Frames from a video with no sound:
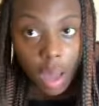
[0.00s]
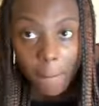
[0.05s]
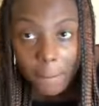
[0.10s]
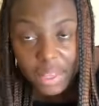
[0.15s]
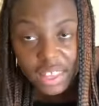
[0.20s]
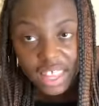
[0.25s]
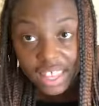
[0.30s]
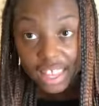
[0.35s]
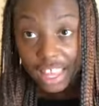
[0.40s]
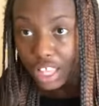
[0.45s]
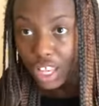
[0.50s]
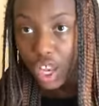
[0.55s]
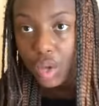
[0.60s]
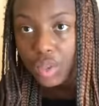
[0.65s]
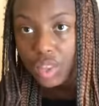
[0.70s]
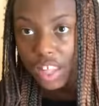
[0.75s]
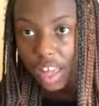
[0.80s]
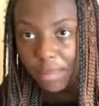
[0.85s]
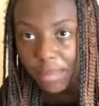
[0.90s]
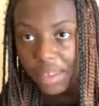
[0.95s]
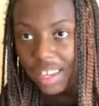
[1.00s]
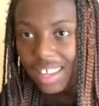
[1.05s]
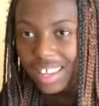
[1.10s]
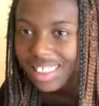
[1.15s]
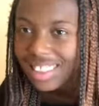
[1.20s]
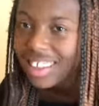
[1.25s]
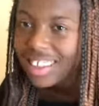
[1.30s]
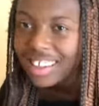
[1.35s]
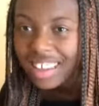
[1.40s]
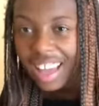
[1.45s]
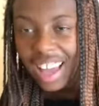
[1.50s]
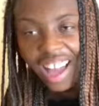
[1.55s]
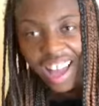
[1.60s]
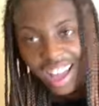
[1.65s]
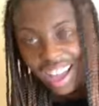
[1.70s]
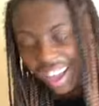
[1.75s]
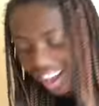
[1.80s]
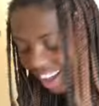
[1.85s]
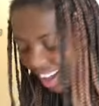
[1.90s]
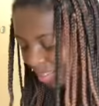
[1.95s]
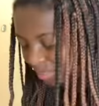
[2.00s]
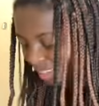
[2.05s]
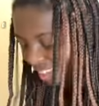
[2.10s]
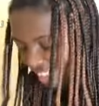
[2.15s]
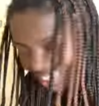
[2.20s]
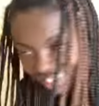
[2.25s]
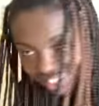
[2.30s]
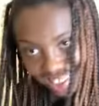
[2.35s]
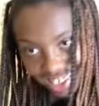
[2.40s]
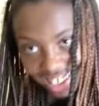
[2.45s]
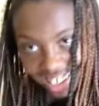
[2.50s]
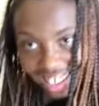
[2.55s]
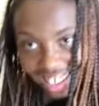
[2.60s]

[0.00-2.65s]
but then they closed up because I'm lazy.